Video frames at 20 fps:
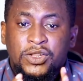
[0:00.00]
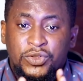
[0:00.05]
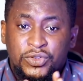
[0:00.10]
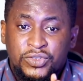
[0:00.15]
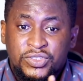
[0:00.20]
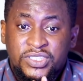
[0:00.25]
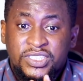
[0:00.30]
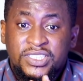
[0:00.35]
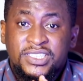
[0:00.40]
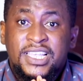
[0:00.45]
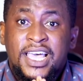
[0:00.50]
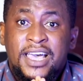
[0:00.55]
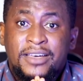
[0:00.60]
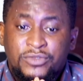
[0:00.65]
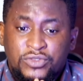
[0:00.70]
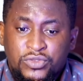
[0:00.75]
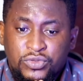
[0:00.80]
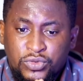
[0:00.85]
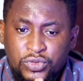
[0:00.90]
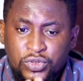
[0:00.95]
Those things
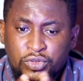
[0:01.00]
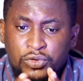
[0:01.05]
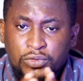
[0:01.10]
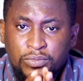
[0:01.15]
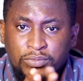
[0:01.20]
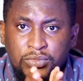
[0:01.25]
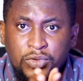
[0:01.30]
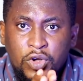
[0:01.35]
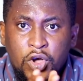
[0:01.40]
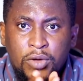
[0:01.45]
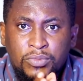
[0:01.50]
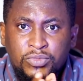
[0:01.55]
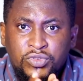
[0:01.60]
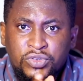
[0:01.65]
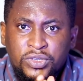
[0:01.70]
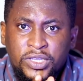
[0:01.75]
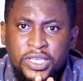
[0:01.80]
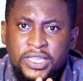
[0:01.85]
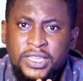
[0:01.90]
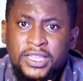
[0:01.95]
have to, you know, come
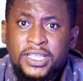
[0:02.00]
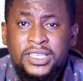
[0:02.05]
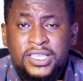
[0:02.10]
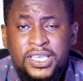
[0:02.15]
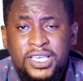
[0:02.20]
together.